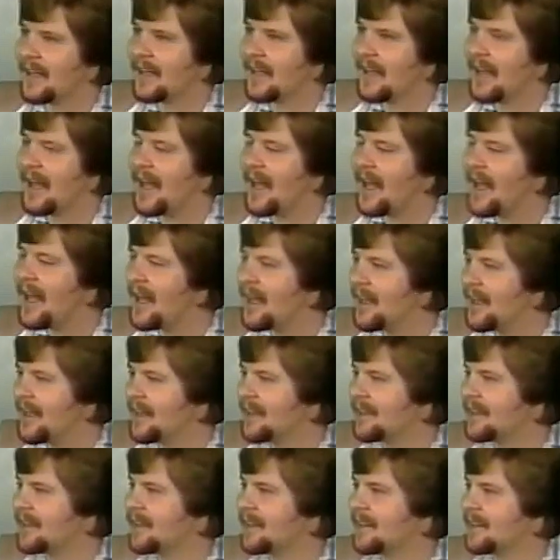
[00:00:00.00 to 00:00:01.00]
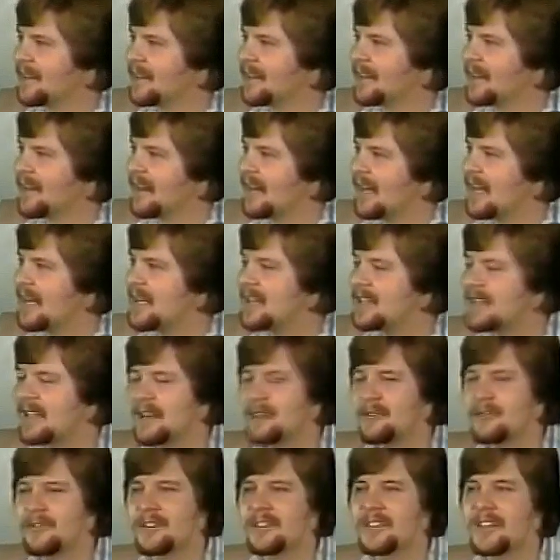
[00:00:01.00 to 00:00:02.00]
hey, he's
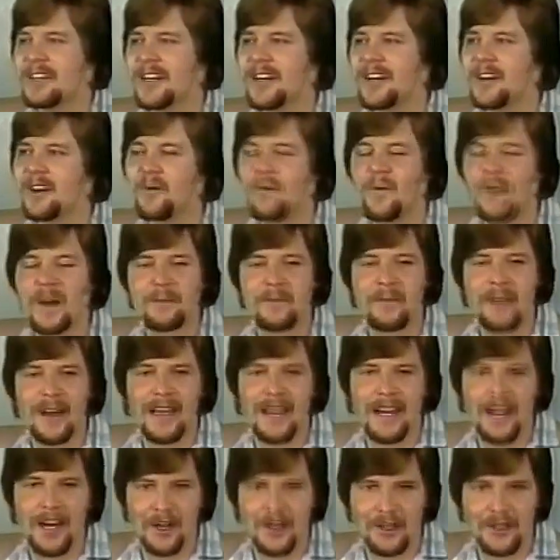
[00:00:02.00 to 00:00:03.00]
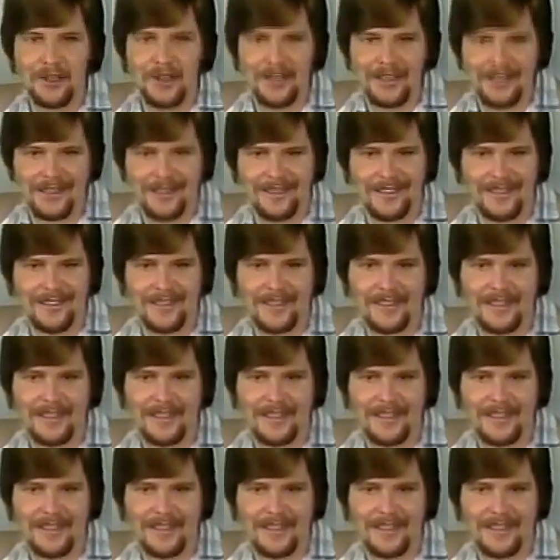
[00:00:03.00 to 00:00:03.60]
interested in the way my hair looks.